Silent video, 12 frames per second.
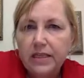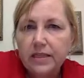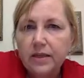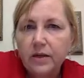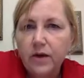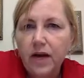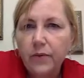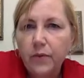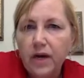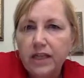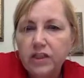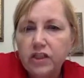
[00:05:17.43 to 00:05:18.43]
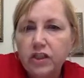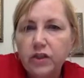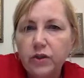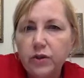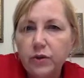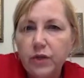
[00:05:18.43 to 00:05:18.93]
So I want
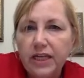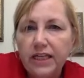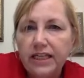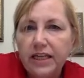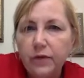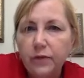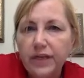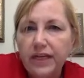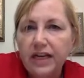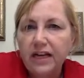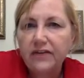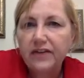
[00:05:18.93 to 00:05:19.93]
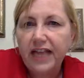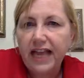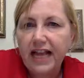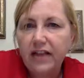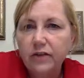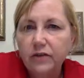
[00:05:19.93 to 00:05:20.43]
to get rid of
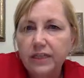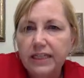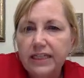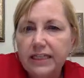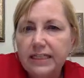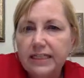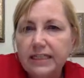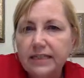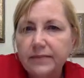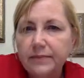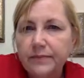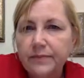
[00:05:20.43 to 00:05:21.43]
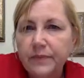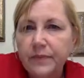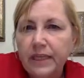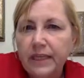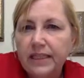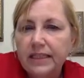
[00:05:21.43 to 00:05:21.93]
calories,
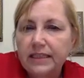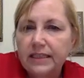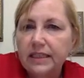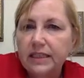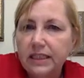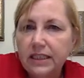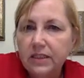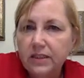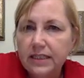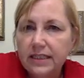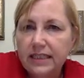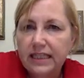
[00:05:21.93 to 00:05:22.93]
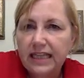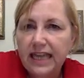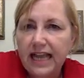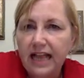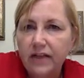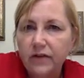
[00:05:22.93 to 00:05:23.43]
the little c
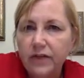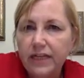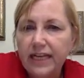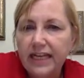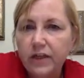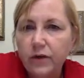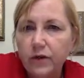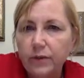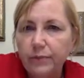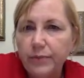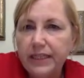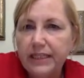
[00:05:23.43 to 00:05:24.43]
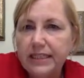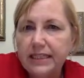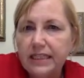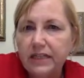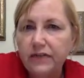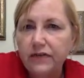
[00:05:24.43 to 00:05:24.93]
calorie, and go to big
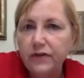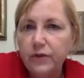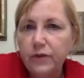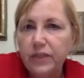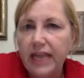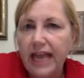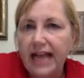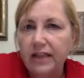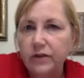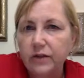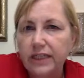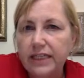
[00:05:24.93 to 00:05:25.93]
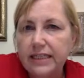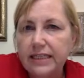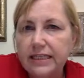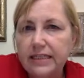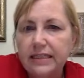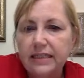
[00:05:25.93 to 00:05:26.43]
C food
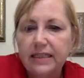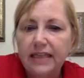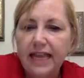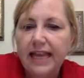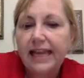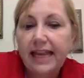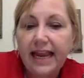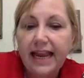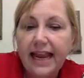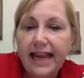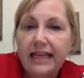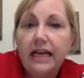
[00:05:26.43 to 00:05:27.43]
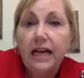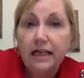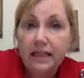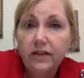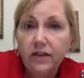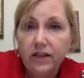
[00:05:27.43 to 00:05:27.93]
calories, aka a
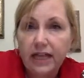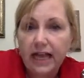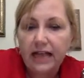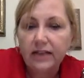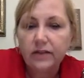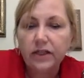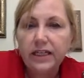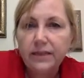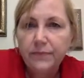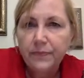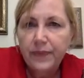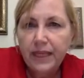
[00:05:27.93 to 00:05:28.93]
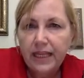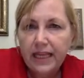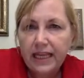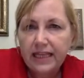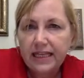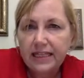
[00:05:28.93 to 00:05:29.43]
kilocalorie,
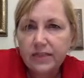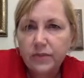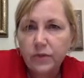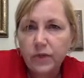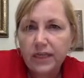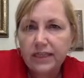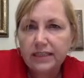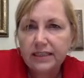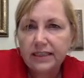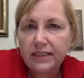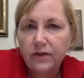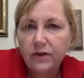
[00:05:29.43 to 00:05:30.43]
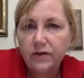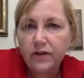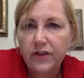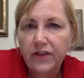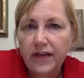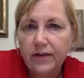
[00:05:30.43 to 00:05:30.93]
and that's 1 over
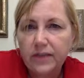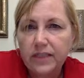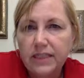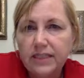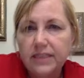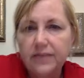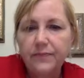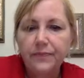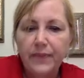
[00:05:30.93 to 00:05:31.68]
1,000.